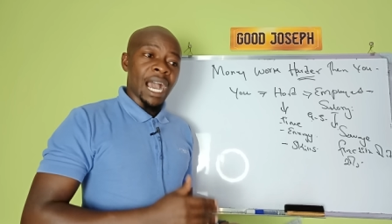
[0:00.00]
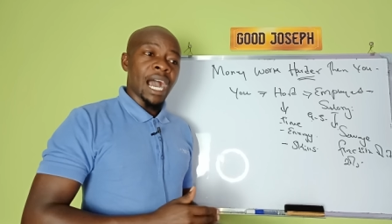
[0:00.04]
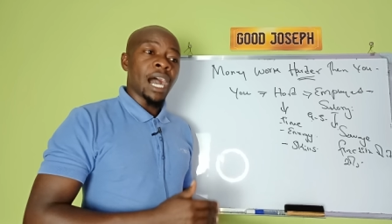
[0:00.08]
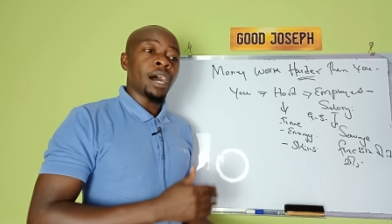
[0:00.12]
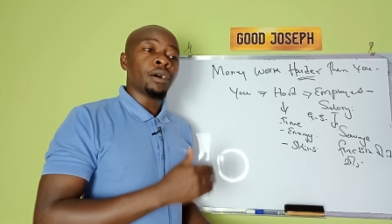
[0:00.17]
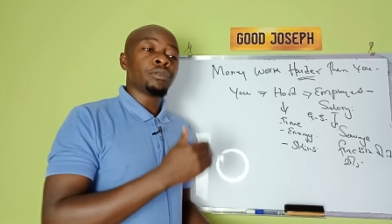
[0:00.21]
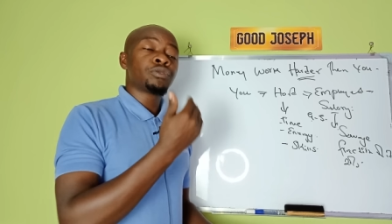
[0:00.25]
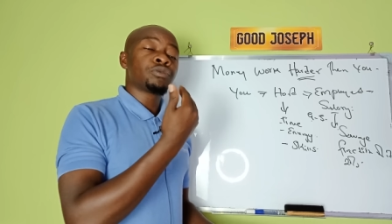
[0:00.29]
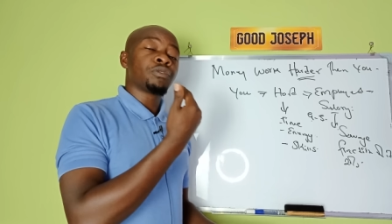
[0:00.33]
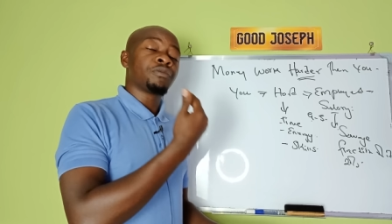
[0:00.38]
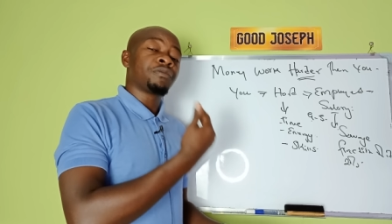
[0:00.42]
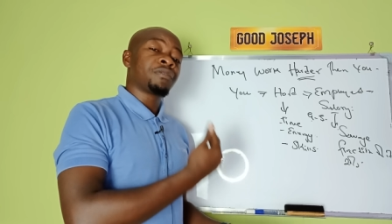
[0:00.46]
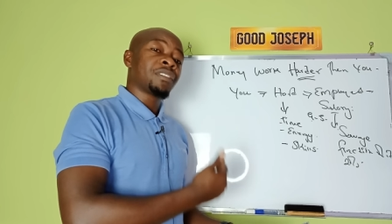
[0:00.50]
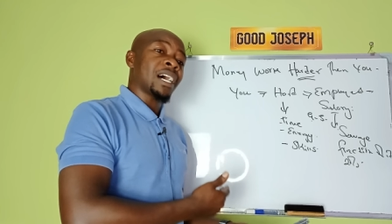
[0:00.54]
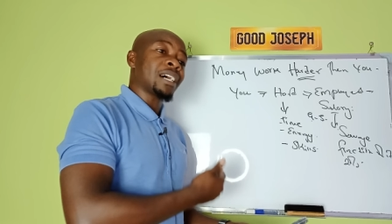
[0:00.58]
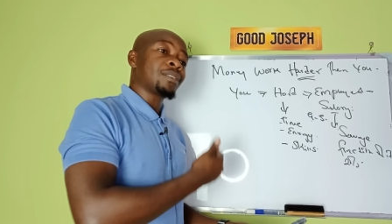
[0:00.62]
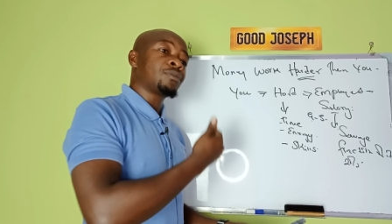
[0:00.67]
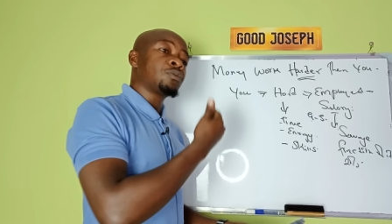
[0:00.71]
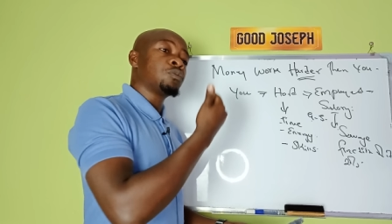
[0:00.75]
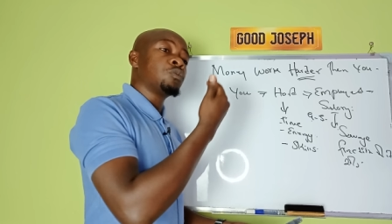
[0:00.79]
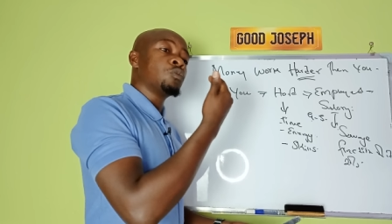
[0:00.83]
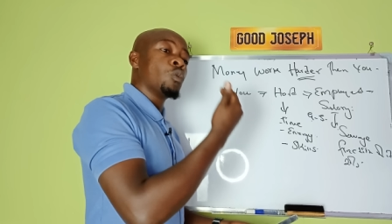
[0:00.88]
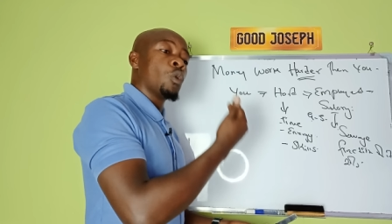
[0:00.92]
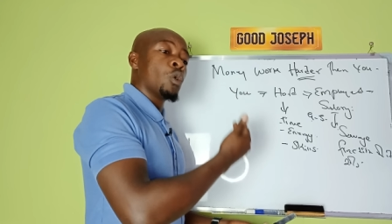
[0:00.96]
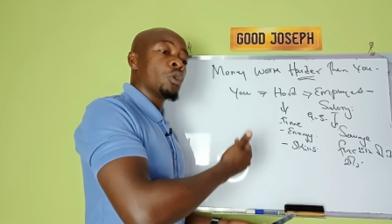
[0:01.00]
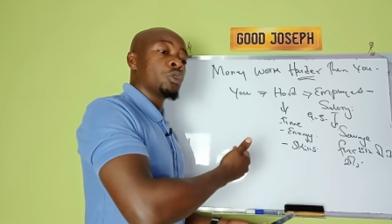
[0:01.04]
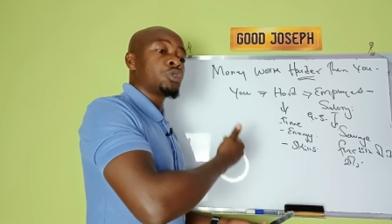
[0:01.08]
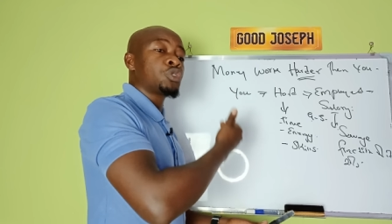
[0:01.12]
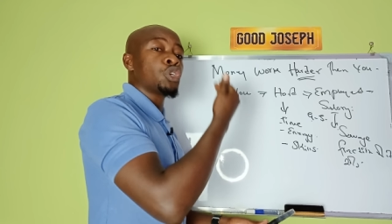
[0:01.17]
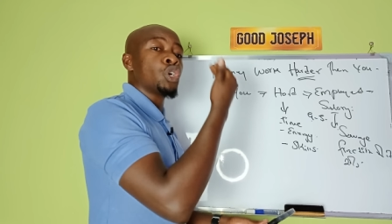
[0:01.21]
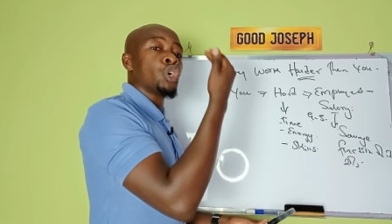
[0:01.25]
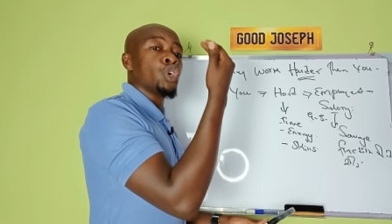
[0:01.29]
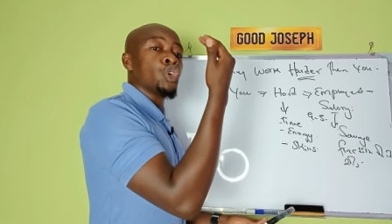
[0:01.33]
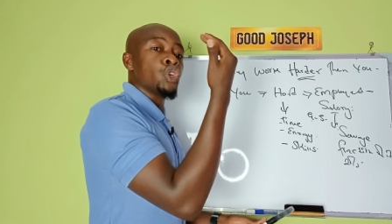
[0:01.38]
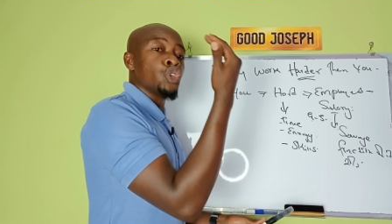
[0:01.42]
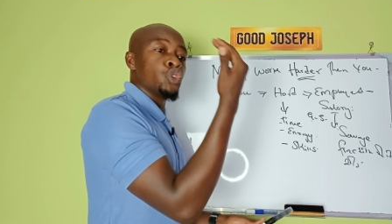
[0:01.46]
out of that
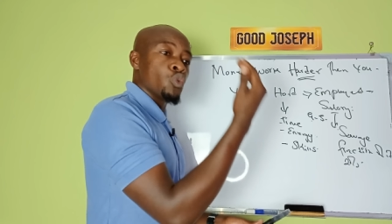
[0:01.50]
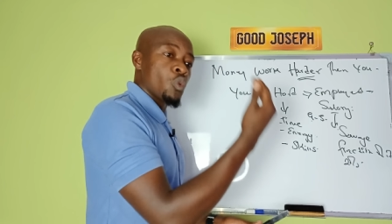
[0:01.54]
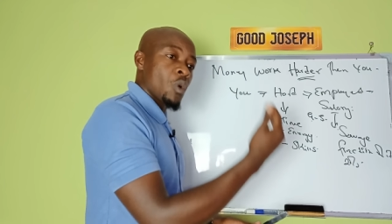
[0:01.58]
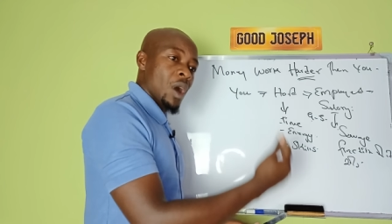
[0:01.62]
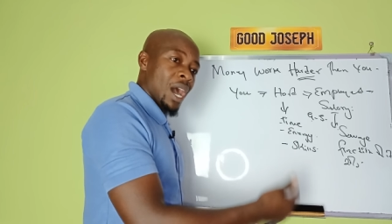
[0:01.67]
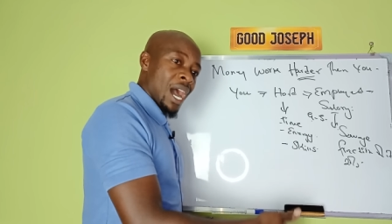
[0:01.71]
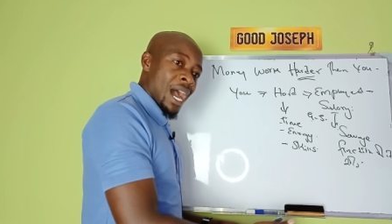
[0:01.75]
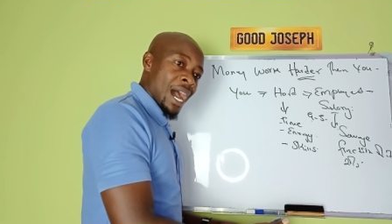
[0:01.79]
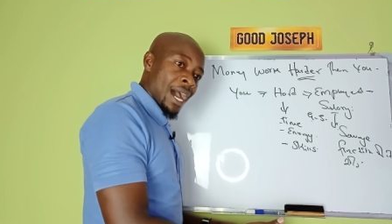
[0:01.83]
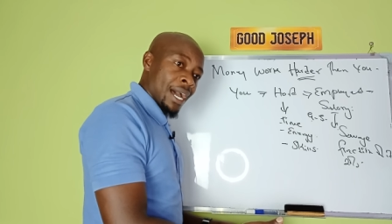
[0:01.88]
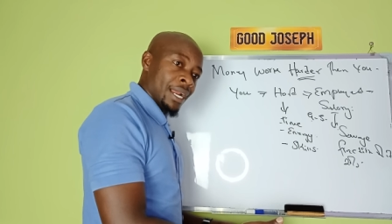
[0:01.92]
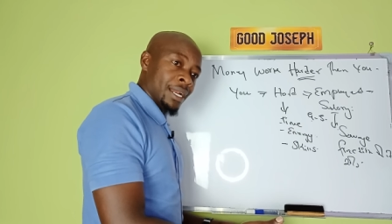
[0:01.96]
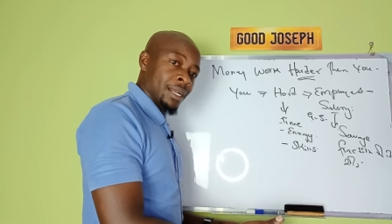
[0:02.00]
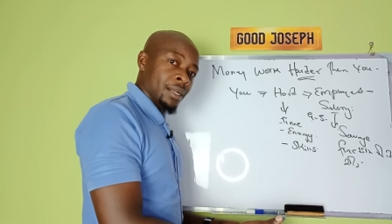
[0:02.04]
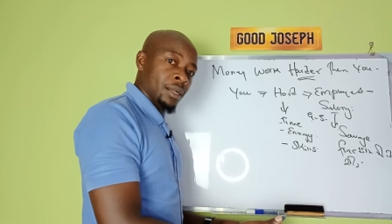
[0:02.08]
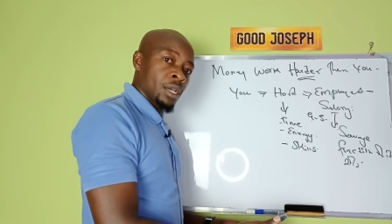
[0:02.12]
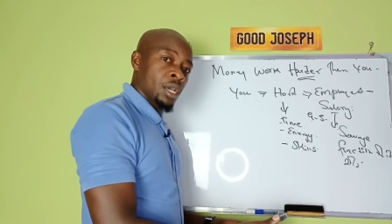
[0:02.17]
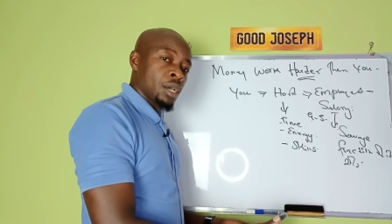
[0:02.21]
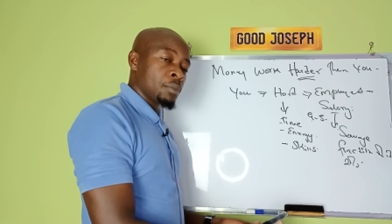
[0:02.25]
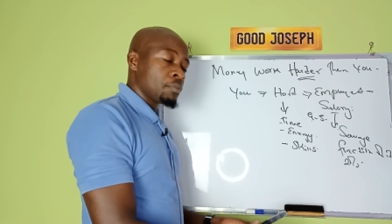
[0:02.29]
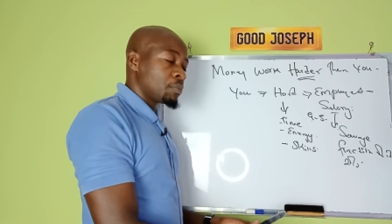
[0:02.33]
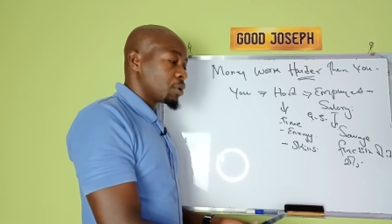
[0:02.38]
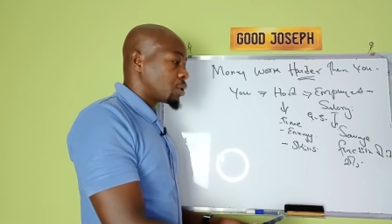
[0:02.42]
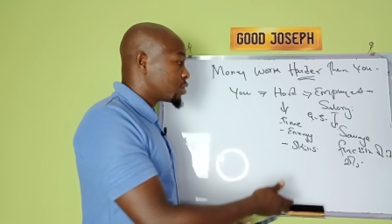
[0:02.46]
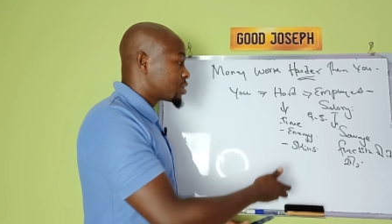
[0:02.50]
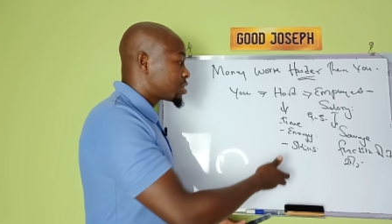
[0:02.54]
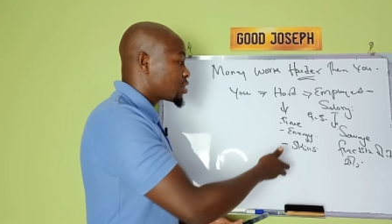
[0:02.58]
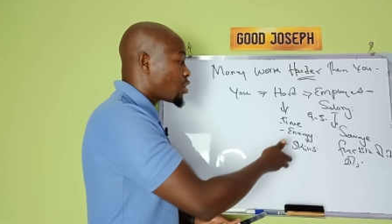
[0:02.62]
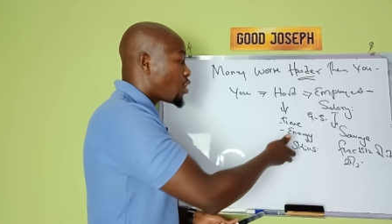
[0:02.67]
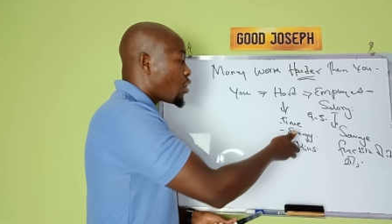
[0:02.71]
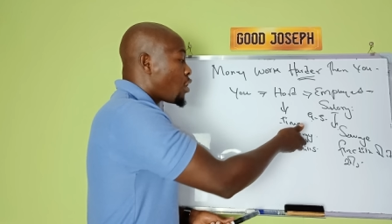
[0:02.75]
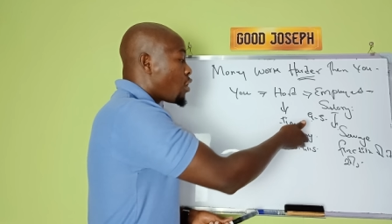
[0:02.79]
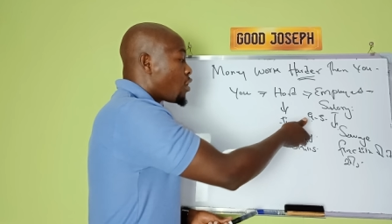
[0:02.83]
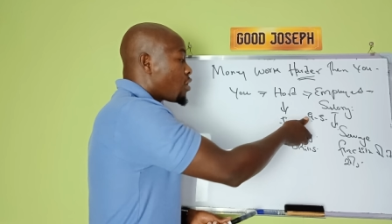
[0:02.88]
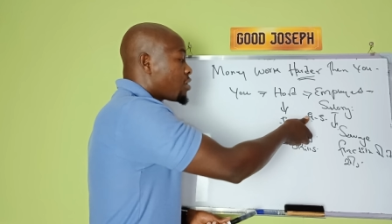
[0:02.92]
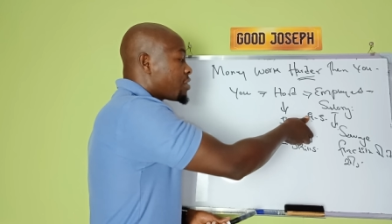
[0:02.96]
what you earn, because
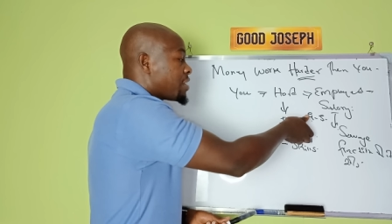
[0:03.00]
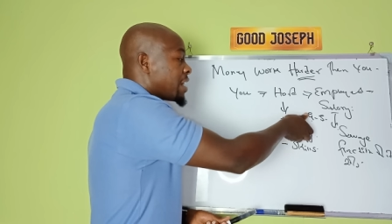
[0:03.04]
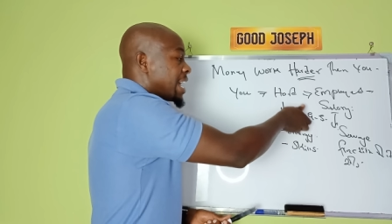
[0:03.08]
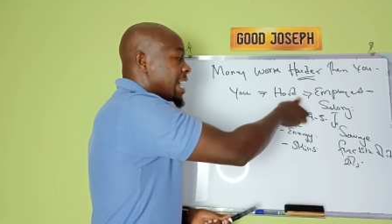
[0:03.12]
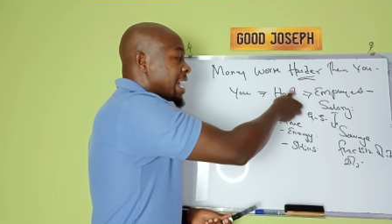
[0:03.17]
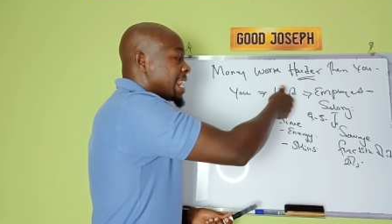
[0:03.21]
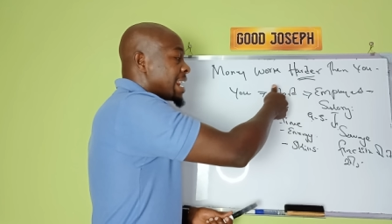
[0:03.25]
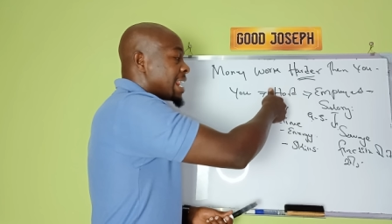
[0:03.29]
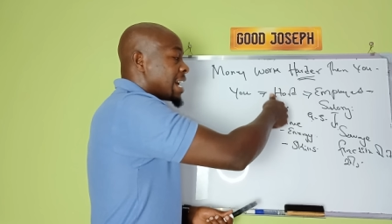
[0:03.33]
all the